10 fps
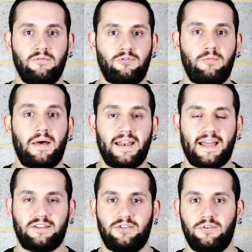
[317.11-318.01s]
from my
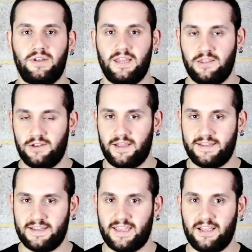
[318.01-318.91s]
latitude in the
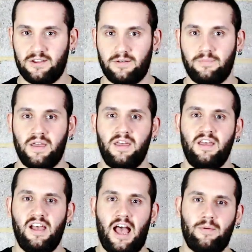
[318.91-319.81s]
United Kingdom
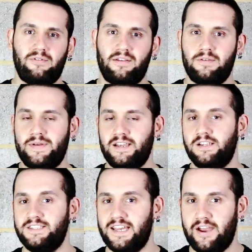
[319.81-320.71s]
I'm around the
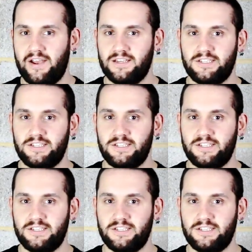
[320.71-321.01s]
Midlands area.